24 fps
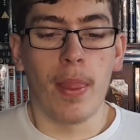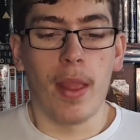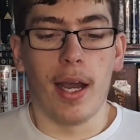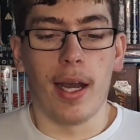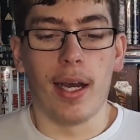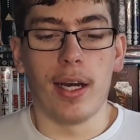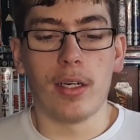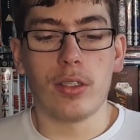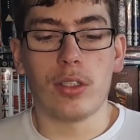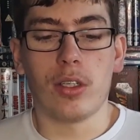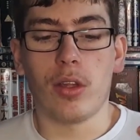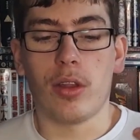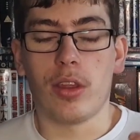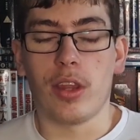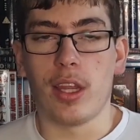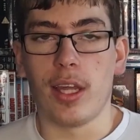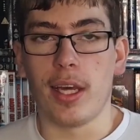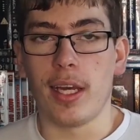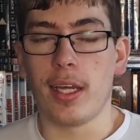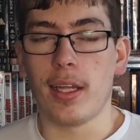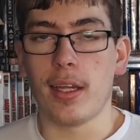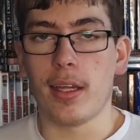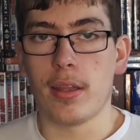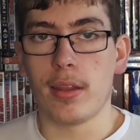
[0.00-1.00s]
I also
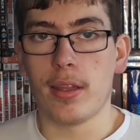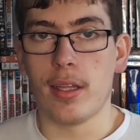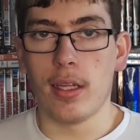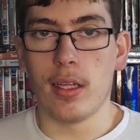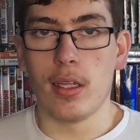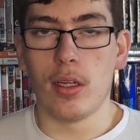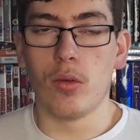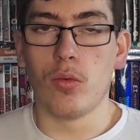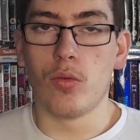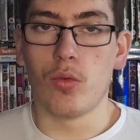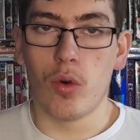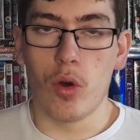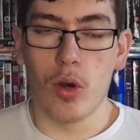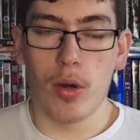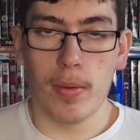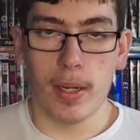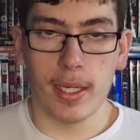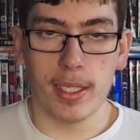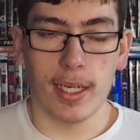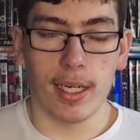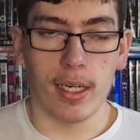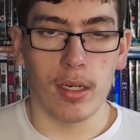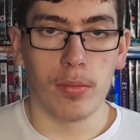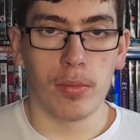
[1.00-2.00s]
think the little
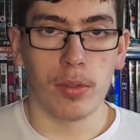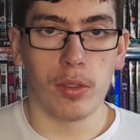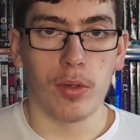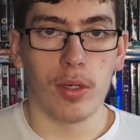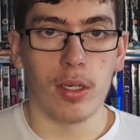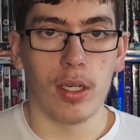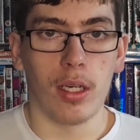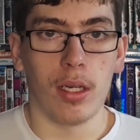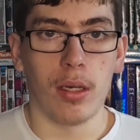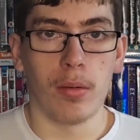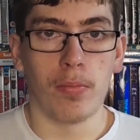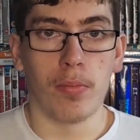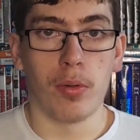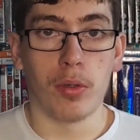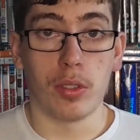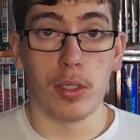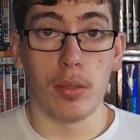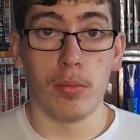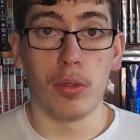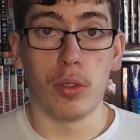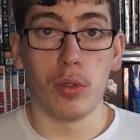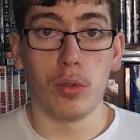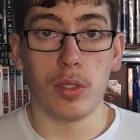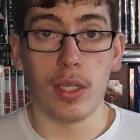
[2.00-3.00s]
romance angle between Puss
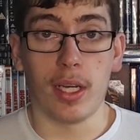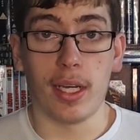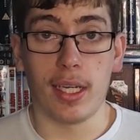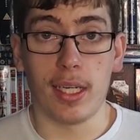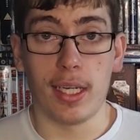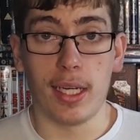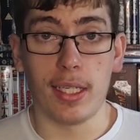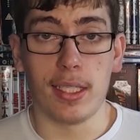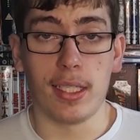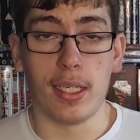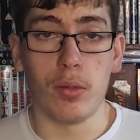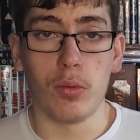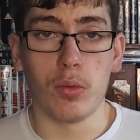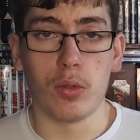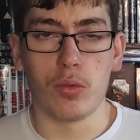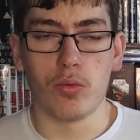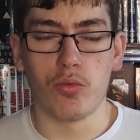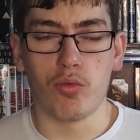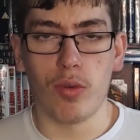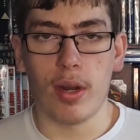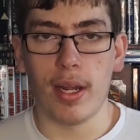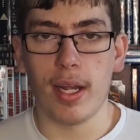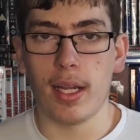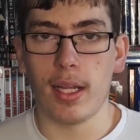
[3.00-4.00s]
in Boots and Kitty was
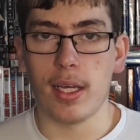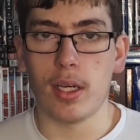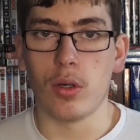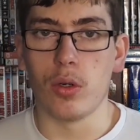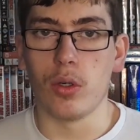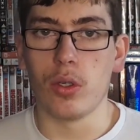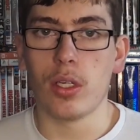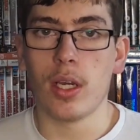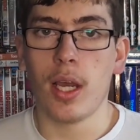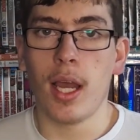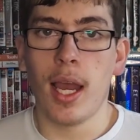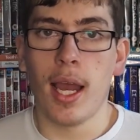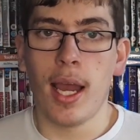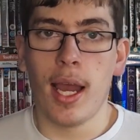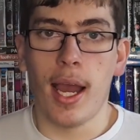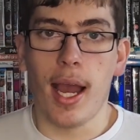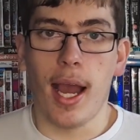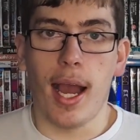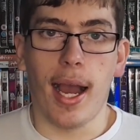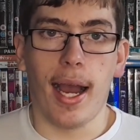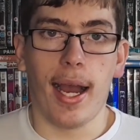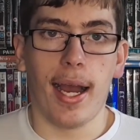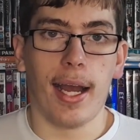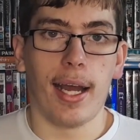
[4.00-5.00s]
really good,
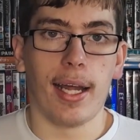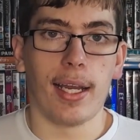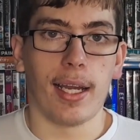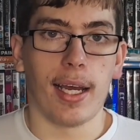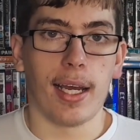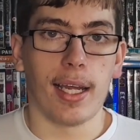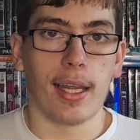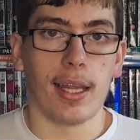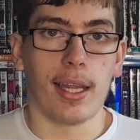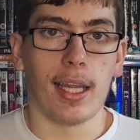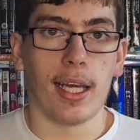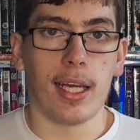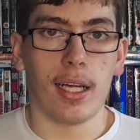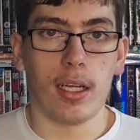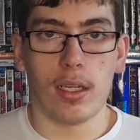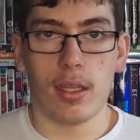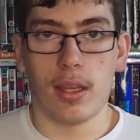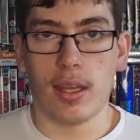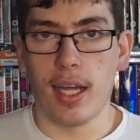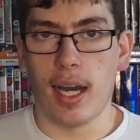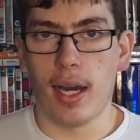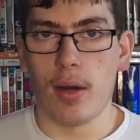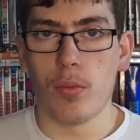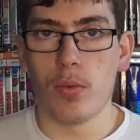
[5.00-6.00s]
and I think
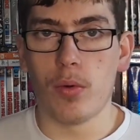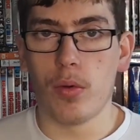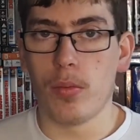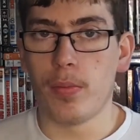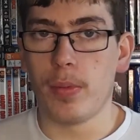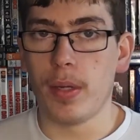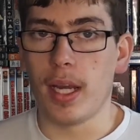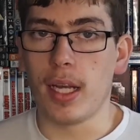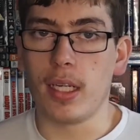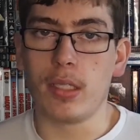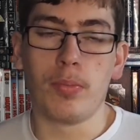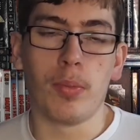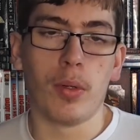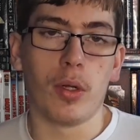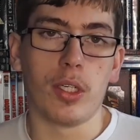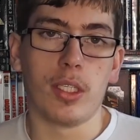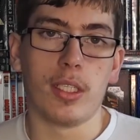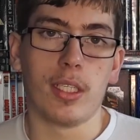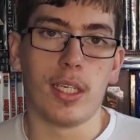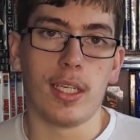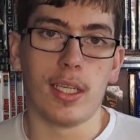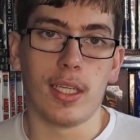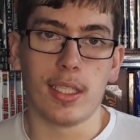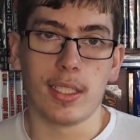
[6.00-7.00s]
that will be
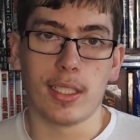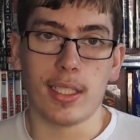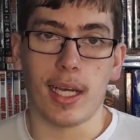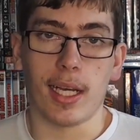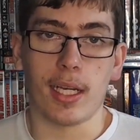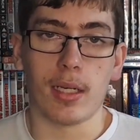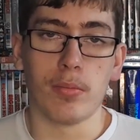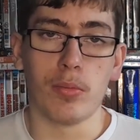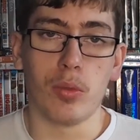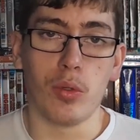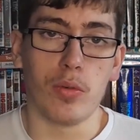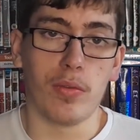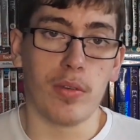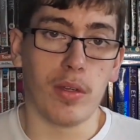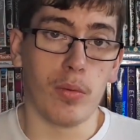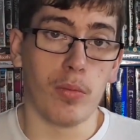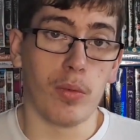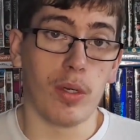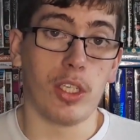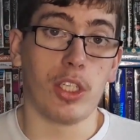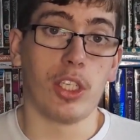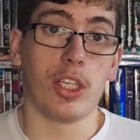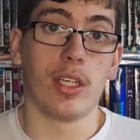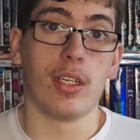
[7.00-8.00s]
exploited in the second movie, in
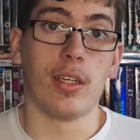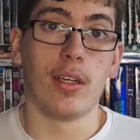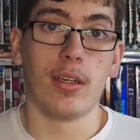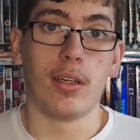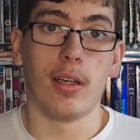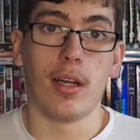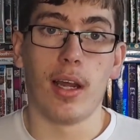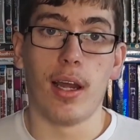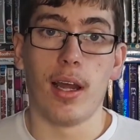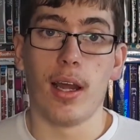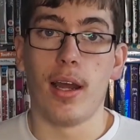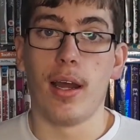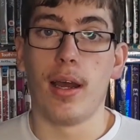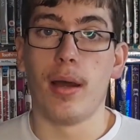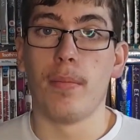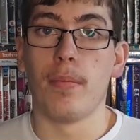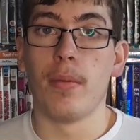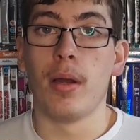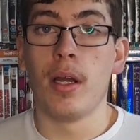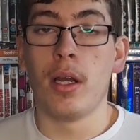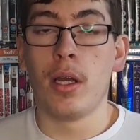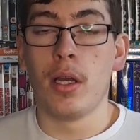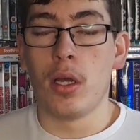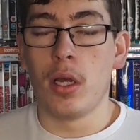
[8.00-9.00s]
which
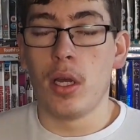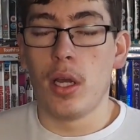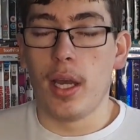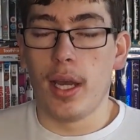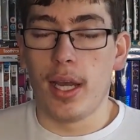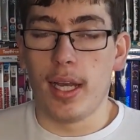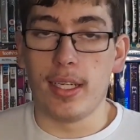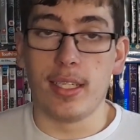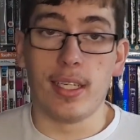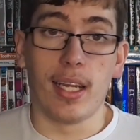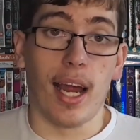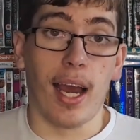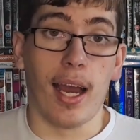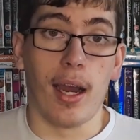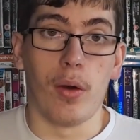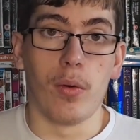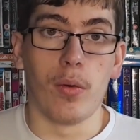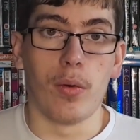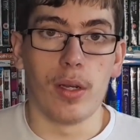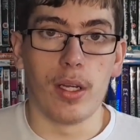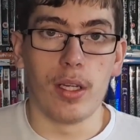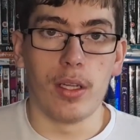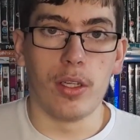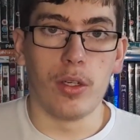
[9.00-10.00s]
isn't
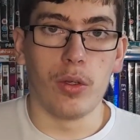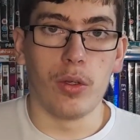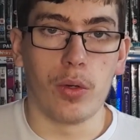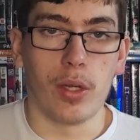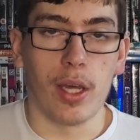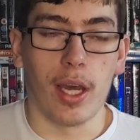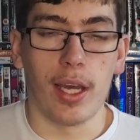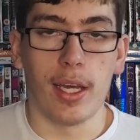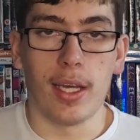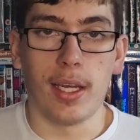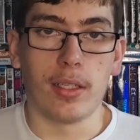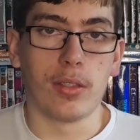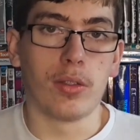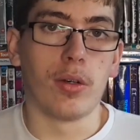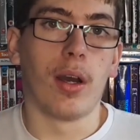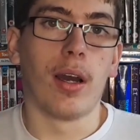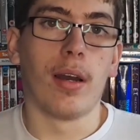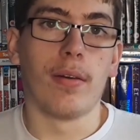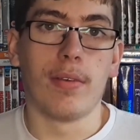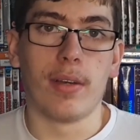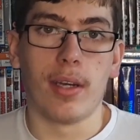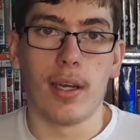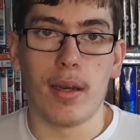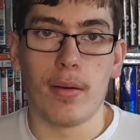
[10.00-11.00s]
out in UK yet, so I
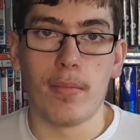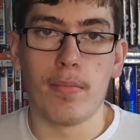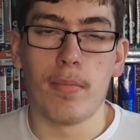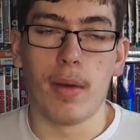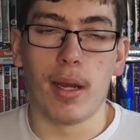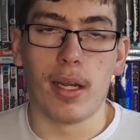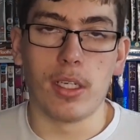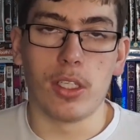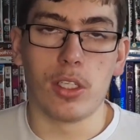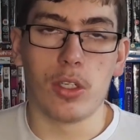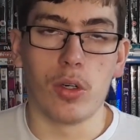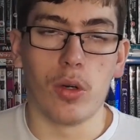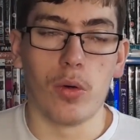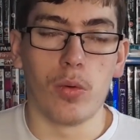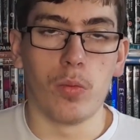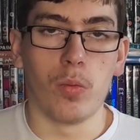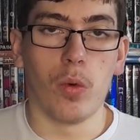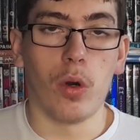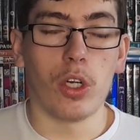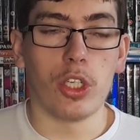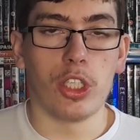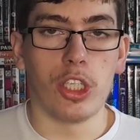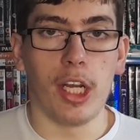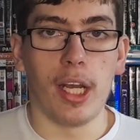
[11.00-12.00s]
haven't managed to go and
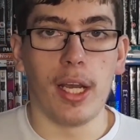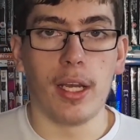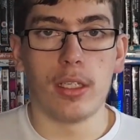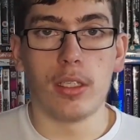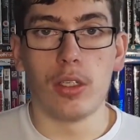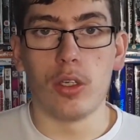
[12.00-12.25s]
watch it.